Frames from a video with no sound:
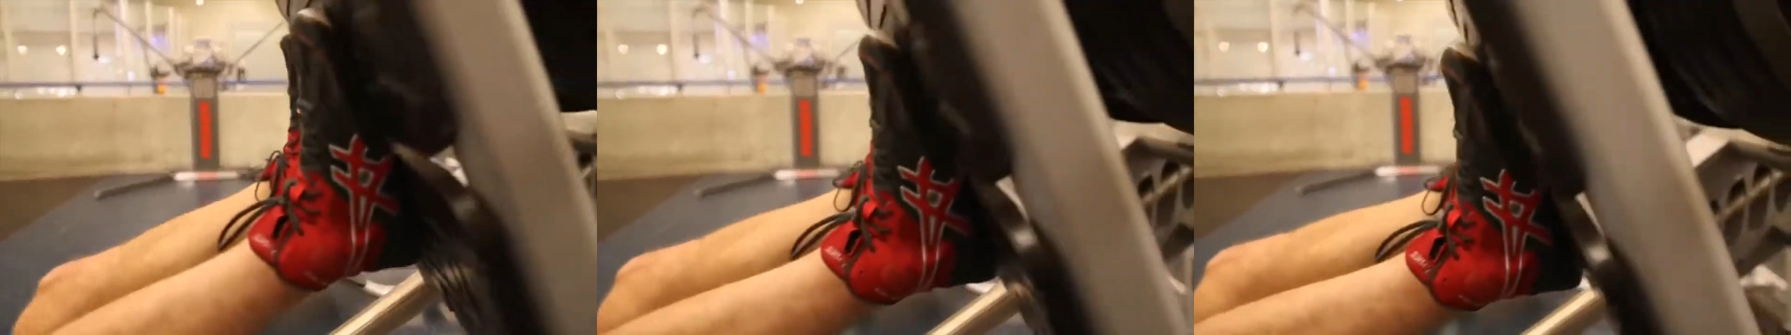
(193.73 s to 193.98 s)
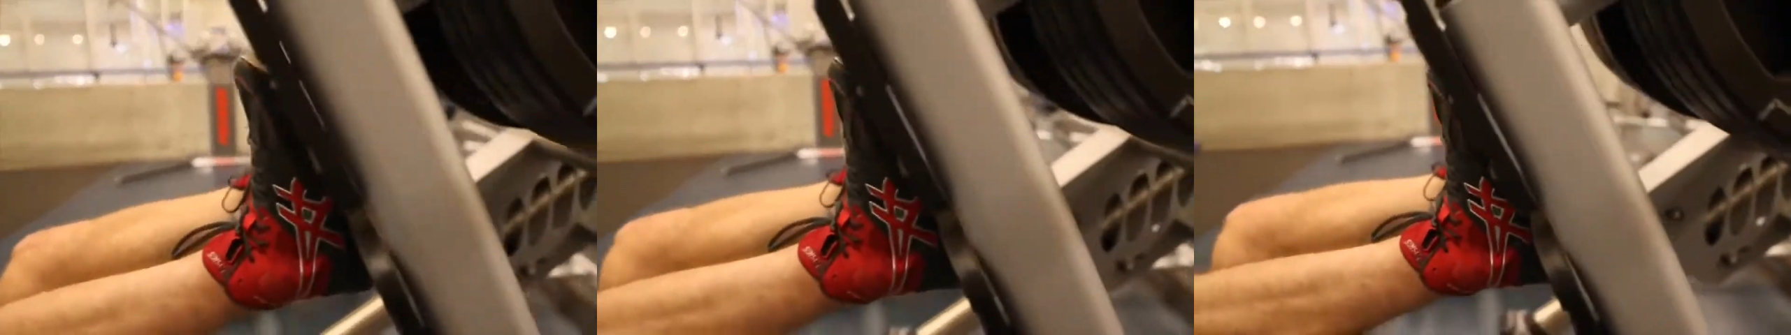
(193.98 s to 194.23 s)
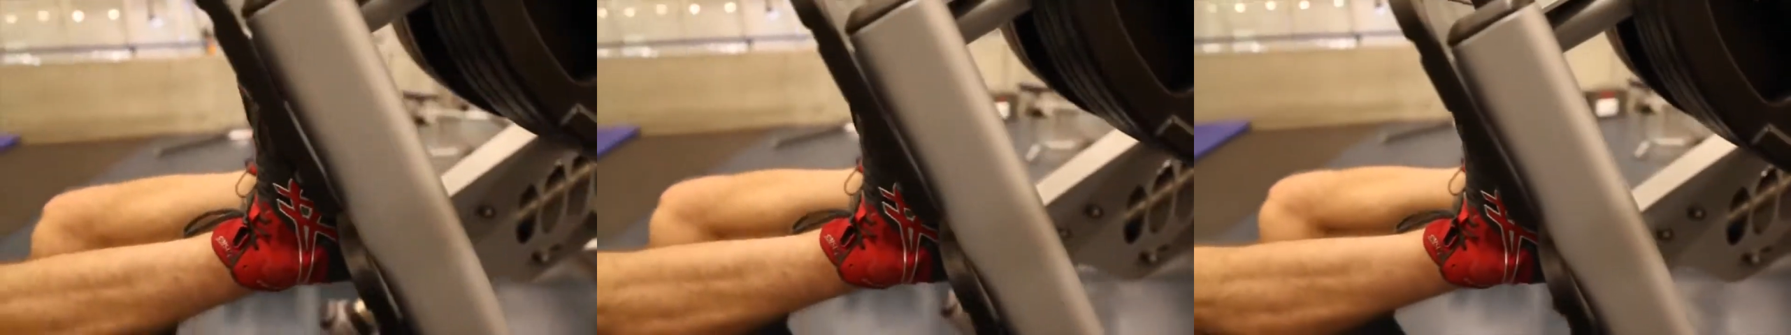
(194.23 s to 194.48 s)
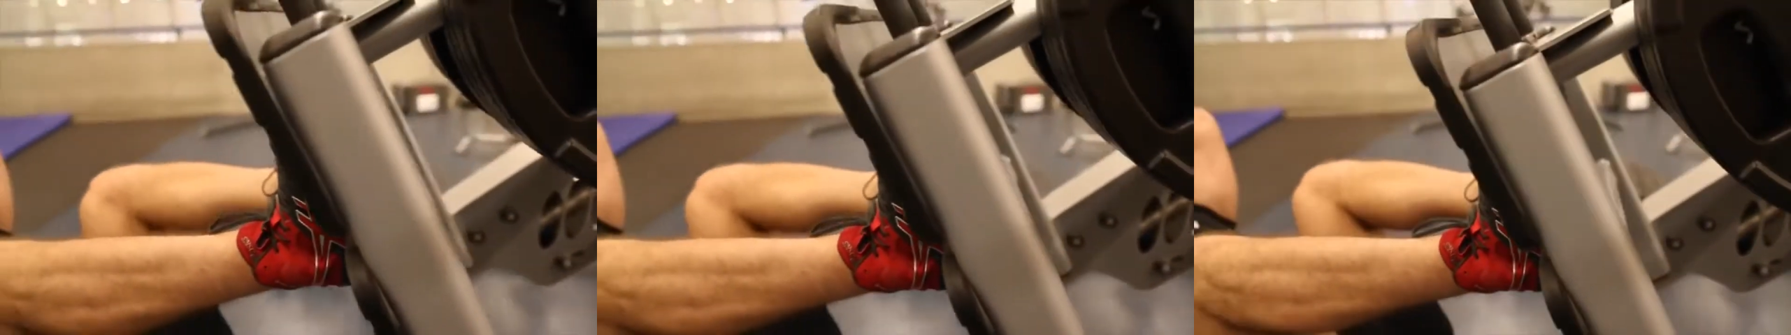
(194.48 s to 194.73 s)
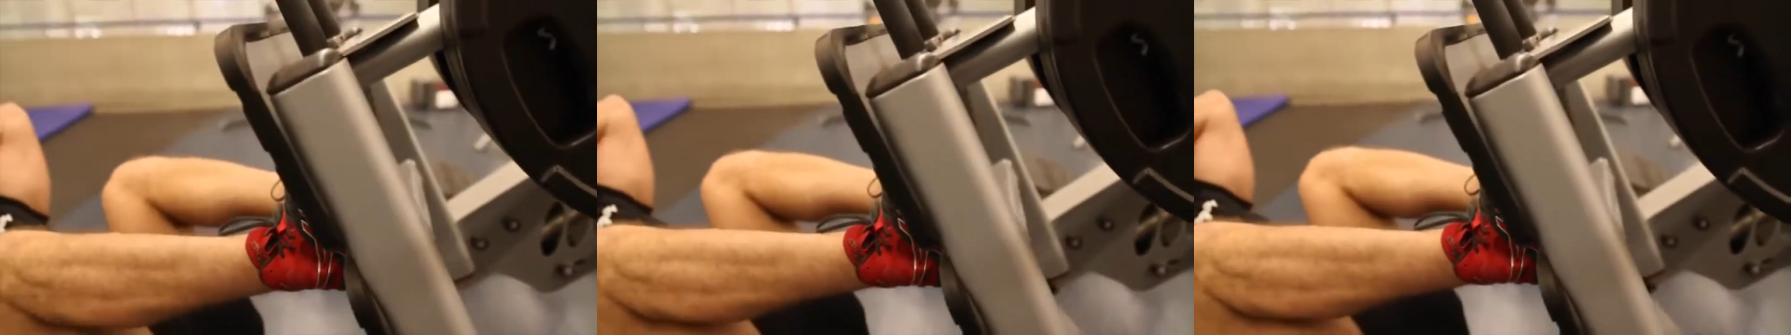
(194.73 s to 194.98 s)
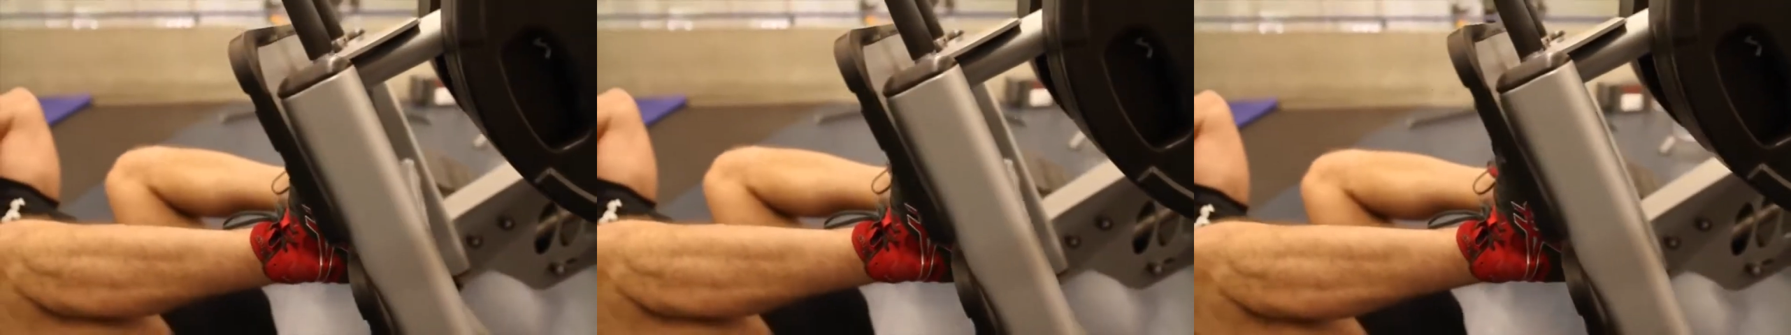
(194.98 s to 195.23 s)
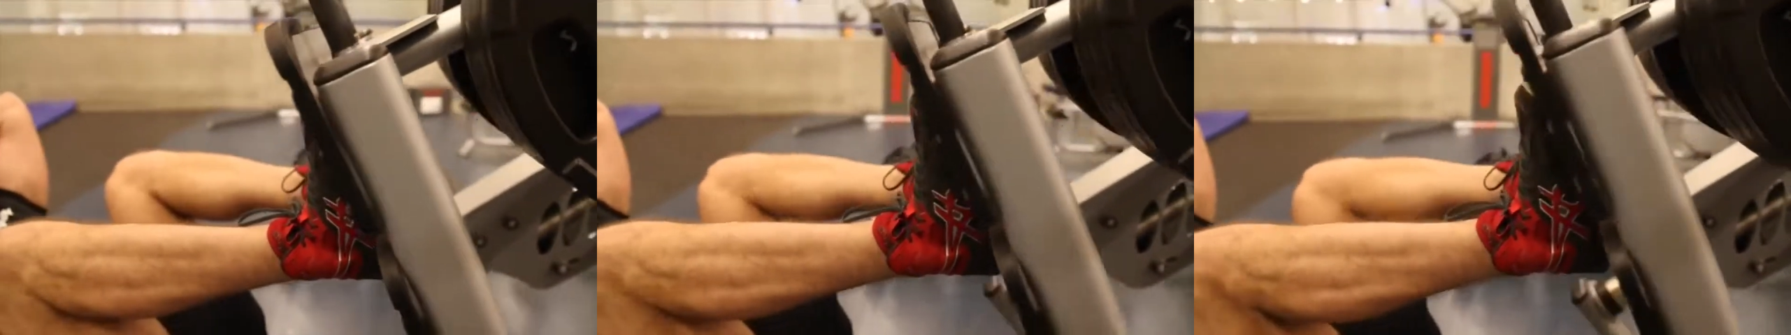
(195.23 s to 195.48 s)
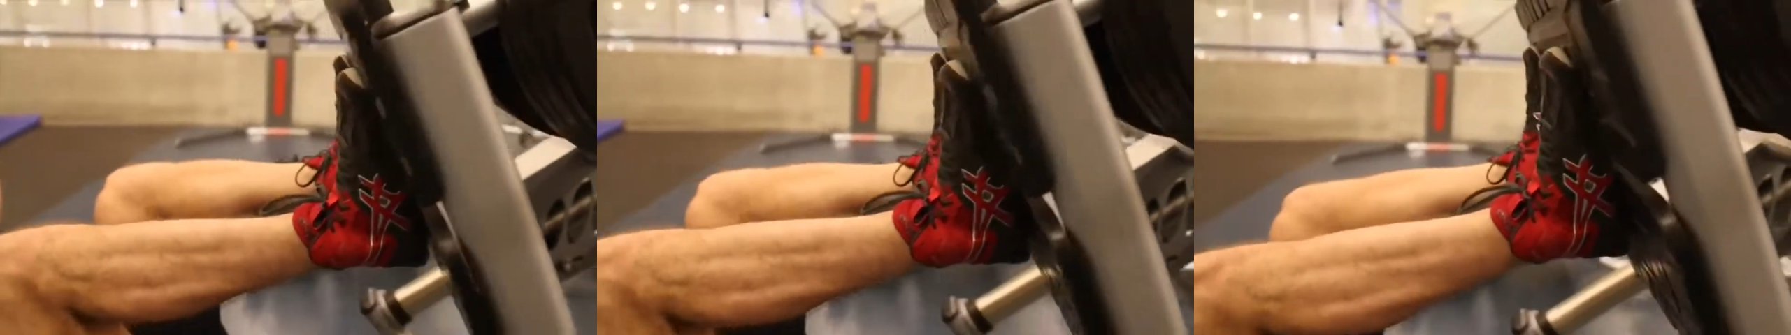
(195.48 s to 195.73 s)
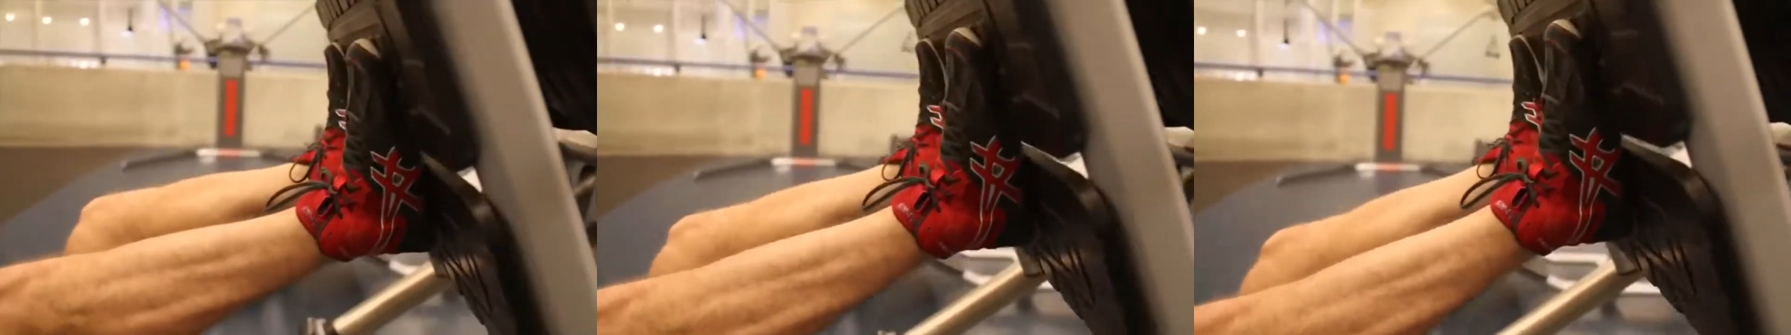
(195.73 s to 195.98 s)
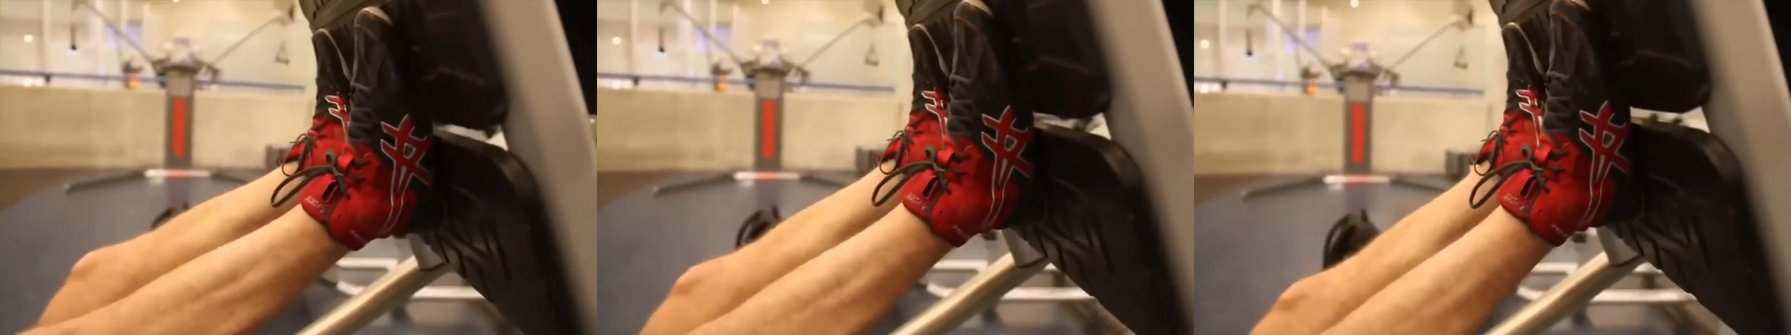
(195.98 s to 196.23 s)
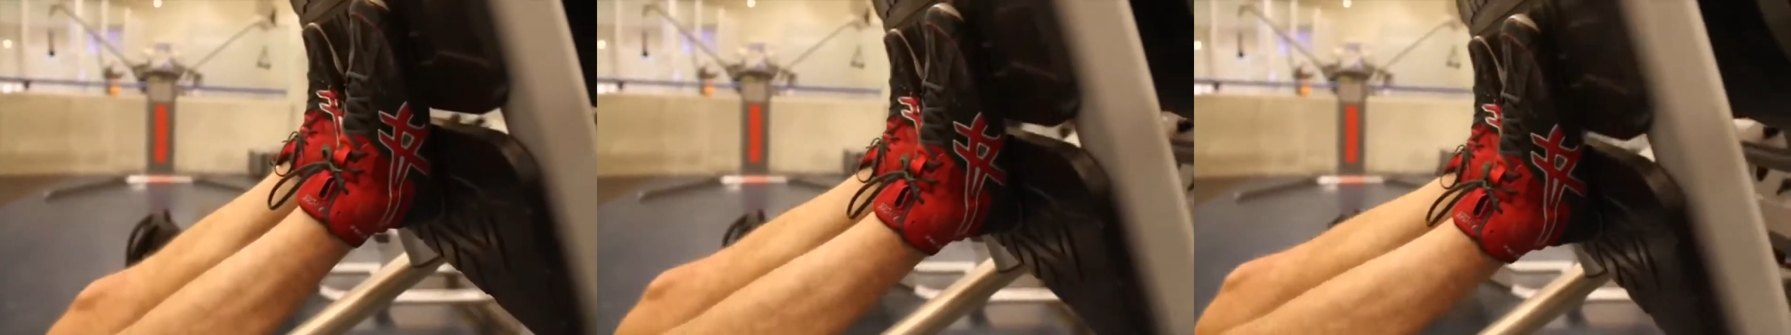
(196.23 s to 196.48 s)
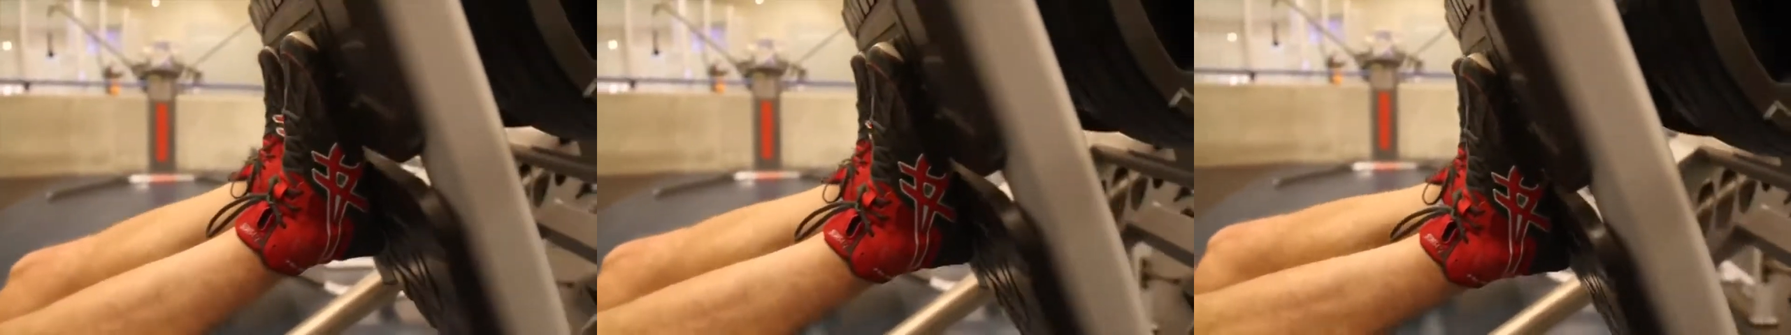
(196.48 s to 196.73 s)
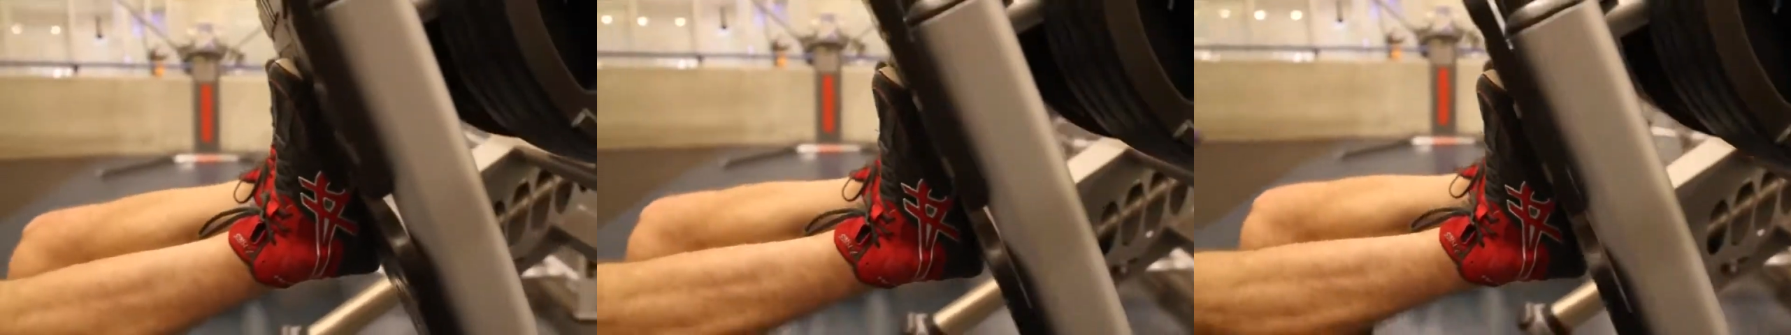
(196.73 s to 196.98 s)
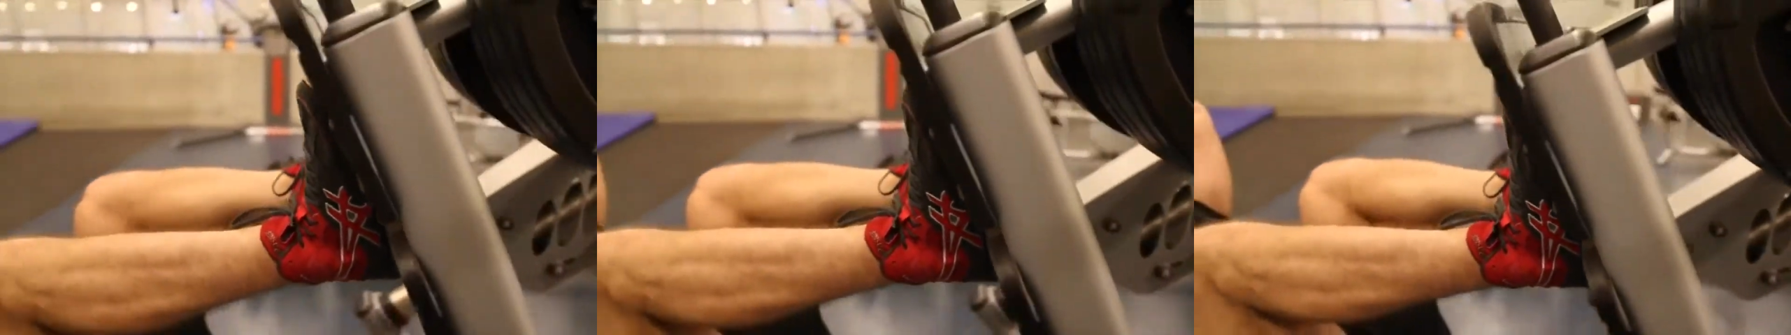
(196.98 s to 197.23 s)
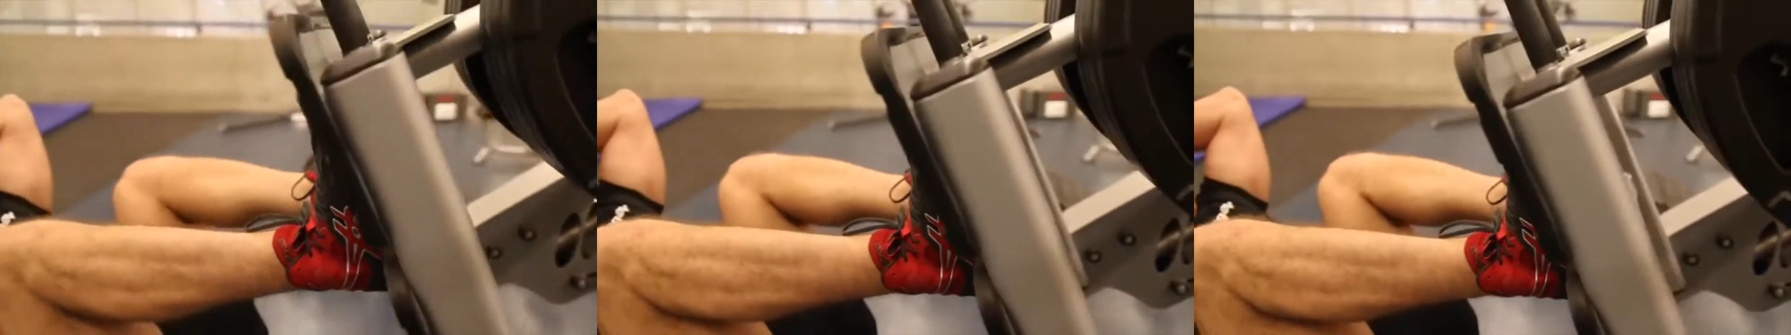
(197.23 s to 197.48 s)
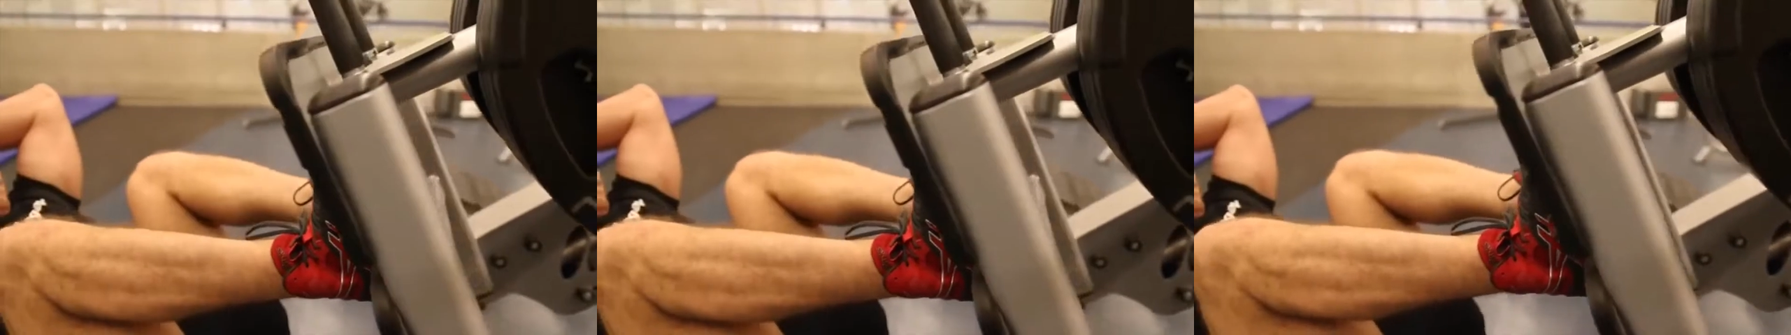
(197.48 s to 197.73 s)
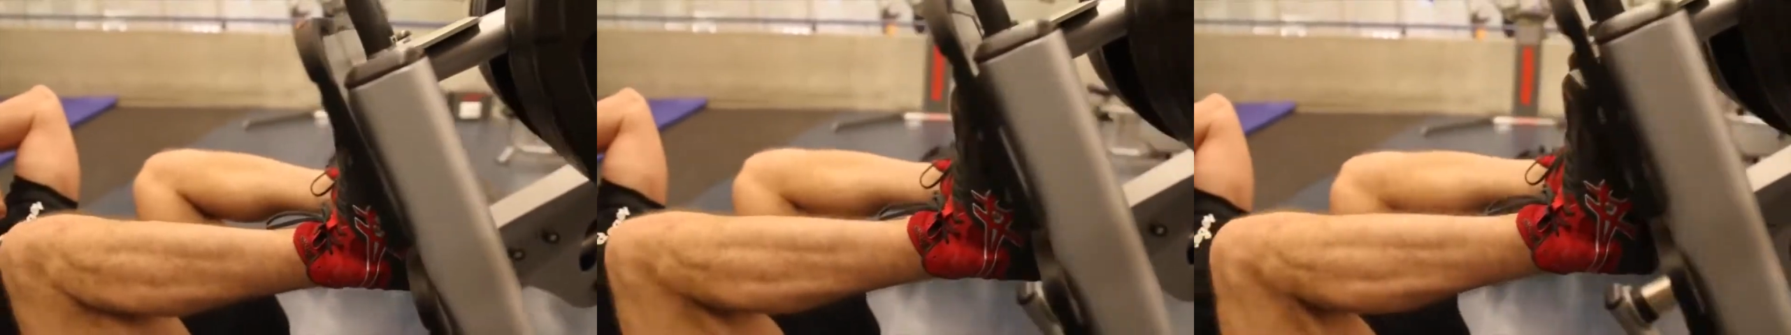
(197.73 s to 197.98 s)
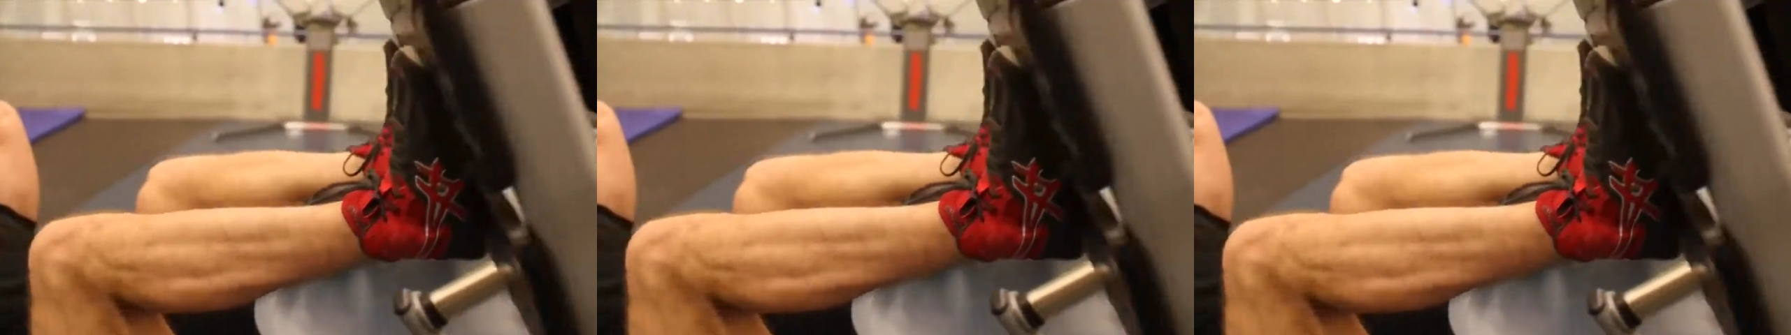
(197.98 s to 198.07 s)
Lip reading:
Nobody's mouth can be seen.